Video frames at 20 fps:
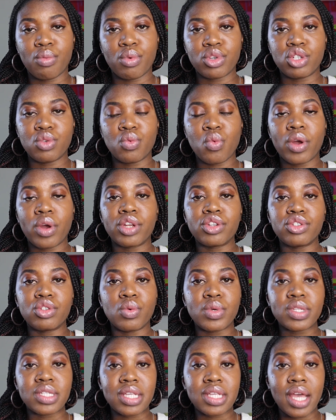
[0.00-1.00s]
what you want to
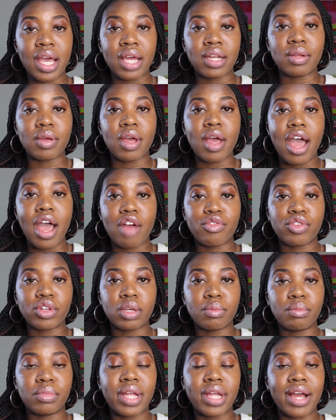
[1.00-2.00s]
do is get
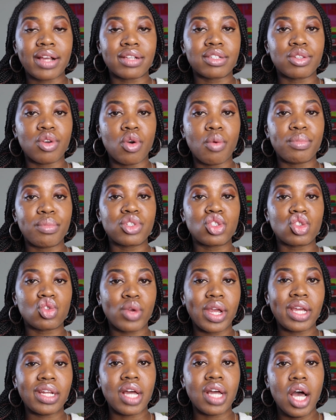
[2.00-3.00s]
African black soap
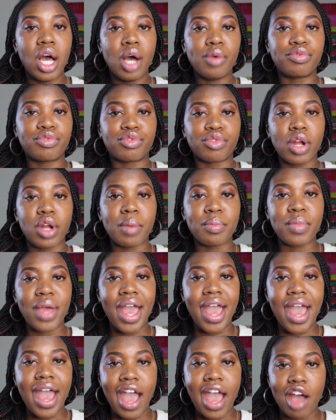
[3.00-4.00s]
straight up from
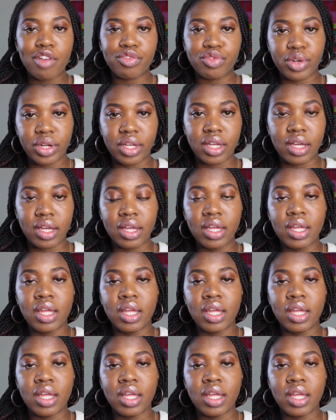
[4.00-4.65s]
Africa